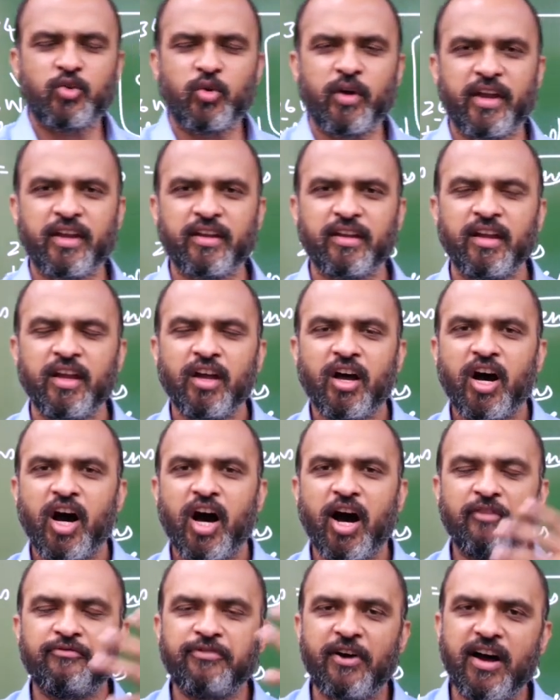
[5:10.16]
are doing,
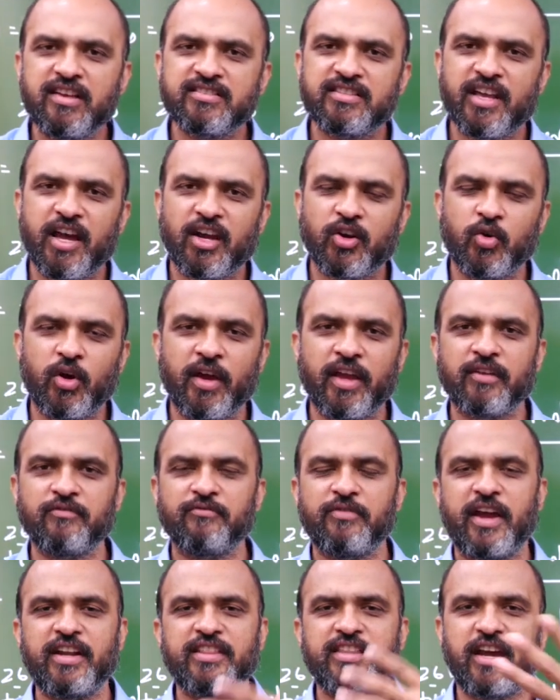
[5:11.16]
how fast they are
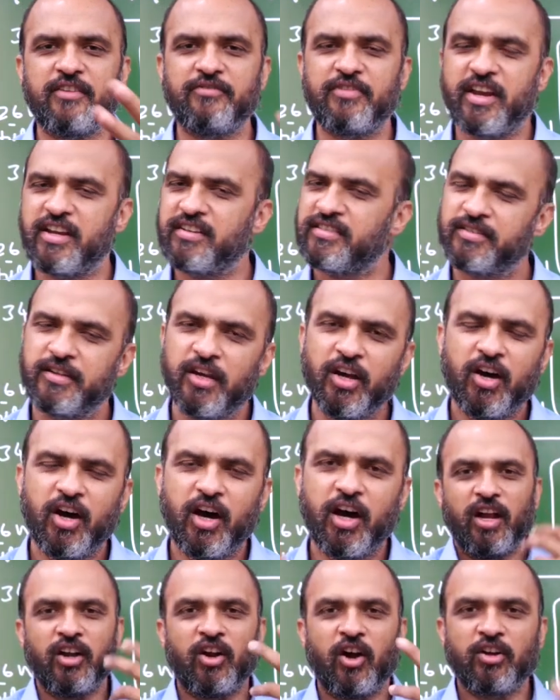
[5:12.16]
going, where they have reached.
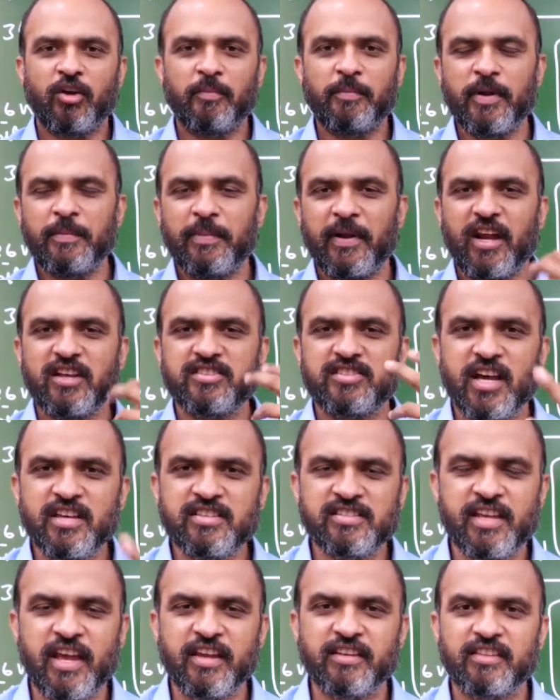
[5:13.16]
A lot of people are
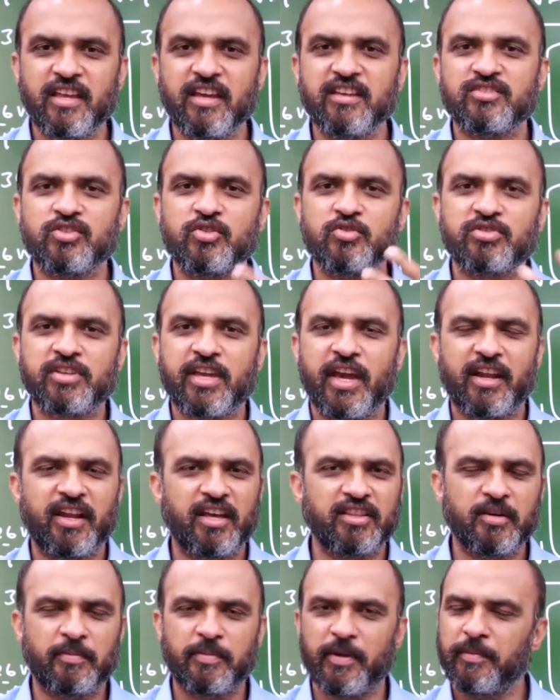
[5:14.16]
just saying things to scare
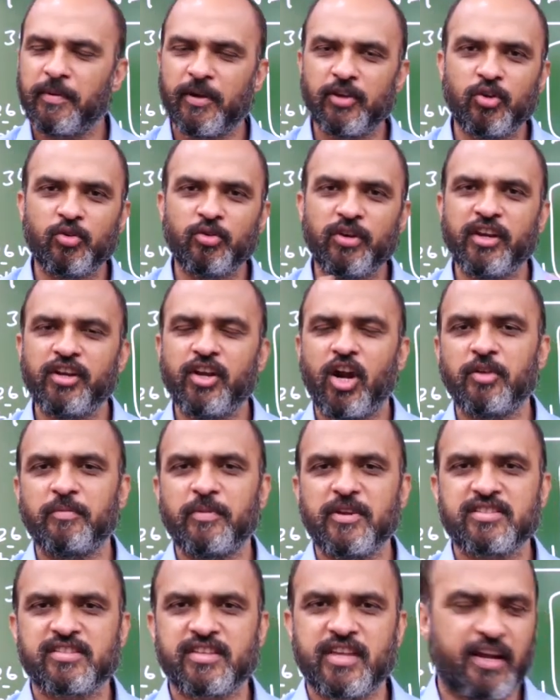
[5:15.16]
other people. You need
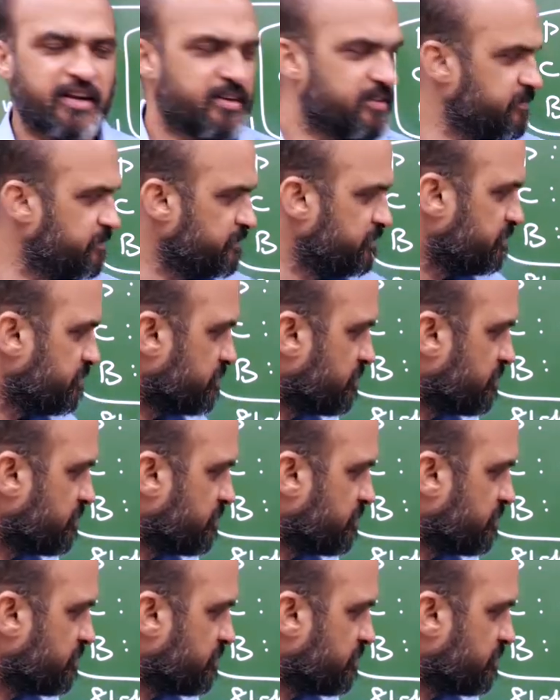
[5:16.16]
not be scared.